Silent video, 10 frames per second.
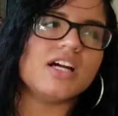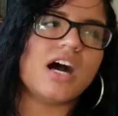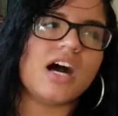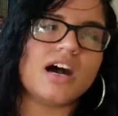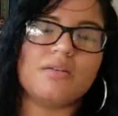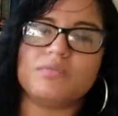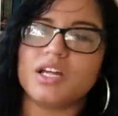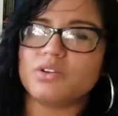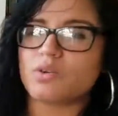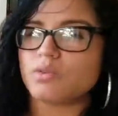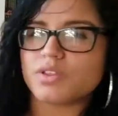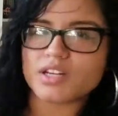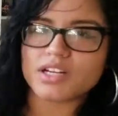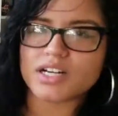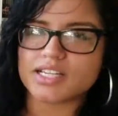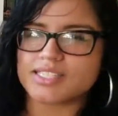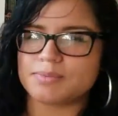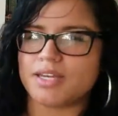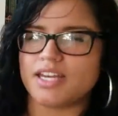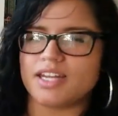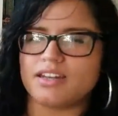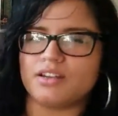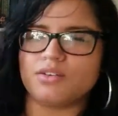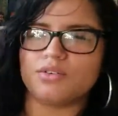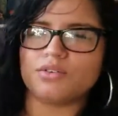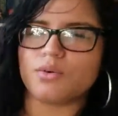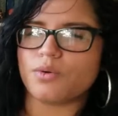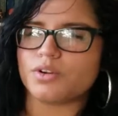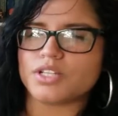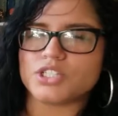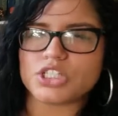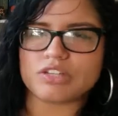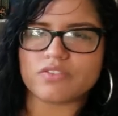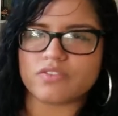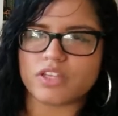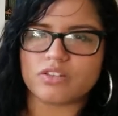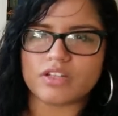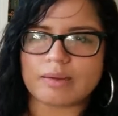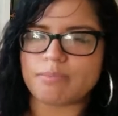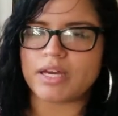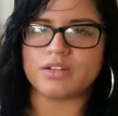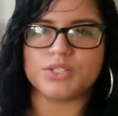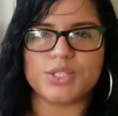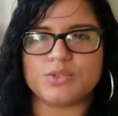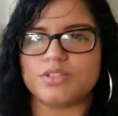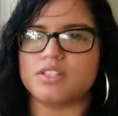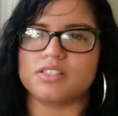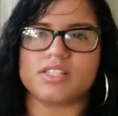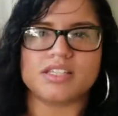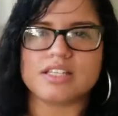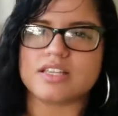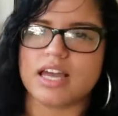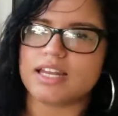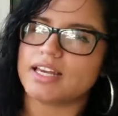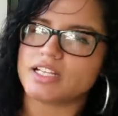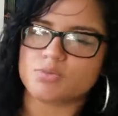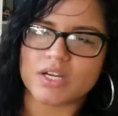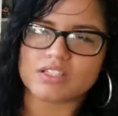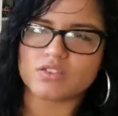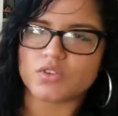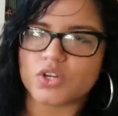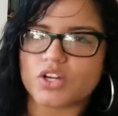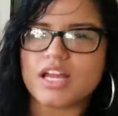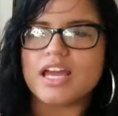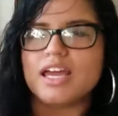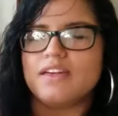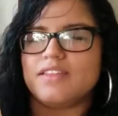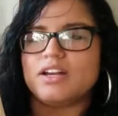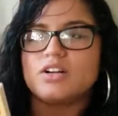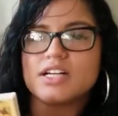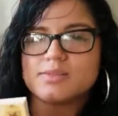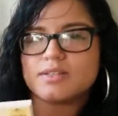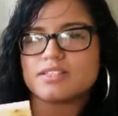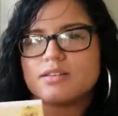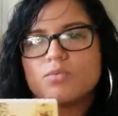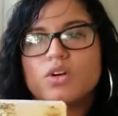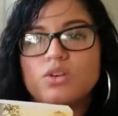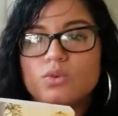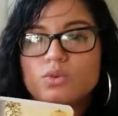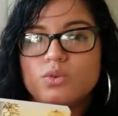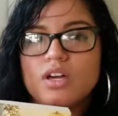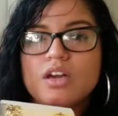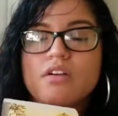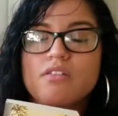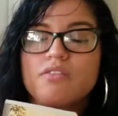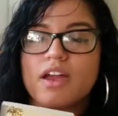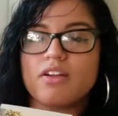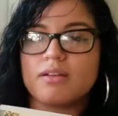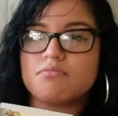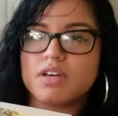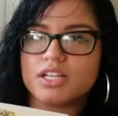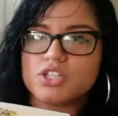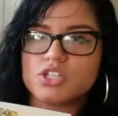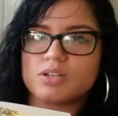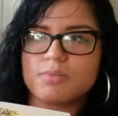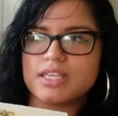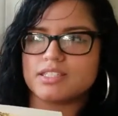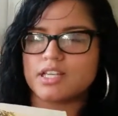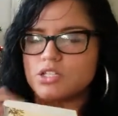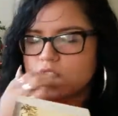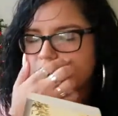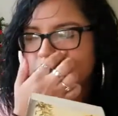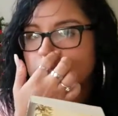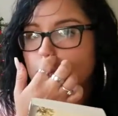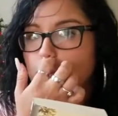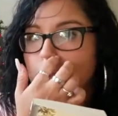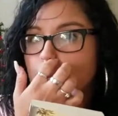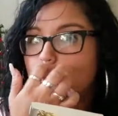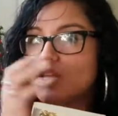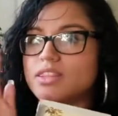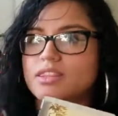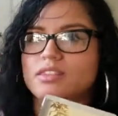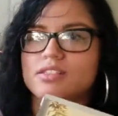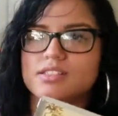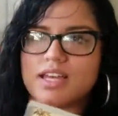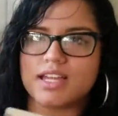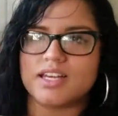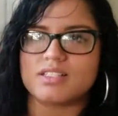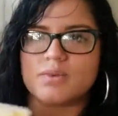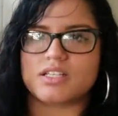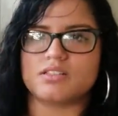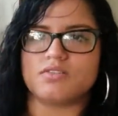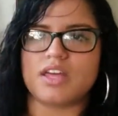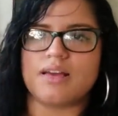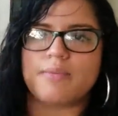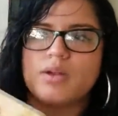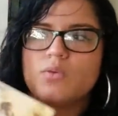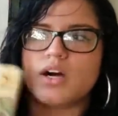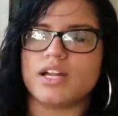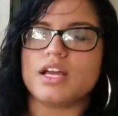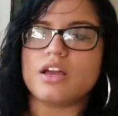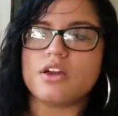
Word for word: um, nor with her husband, nor does she feel compelled to do the things that society expects of her, and that her husband's someone who very much pays attention to what society expects of them and what